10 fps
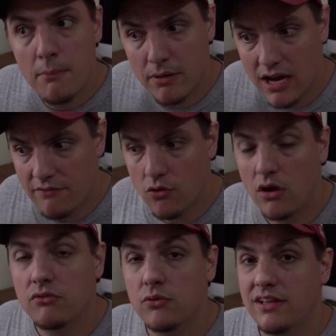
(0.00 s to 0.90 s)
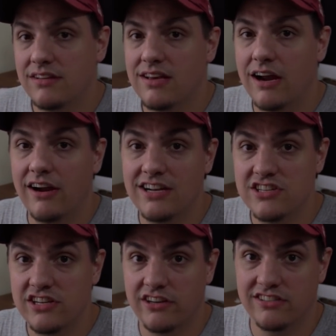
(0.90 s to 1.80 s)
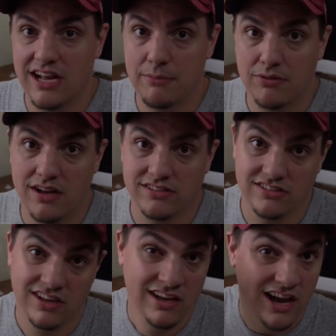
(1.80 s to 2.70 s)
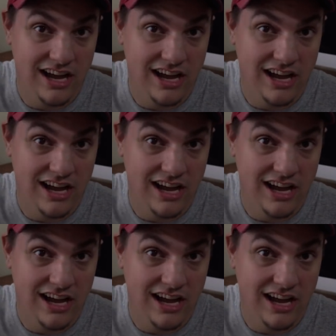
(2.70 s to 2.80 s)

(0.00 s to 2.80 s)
But I've gone through the entire engineering design process.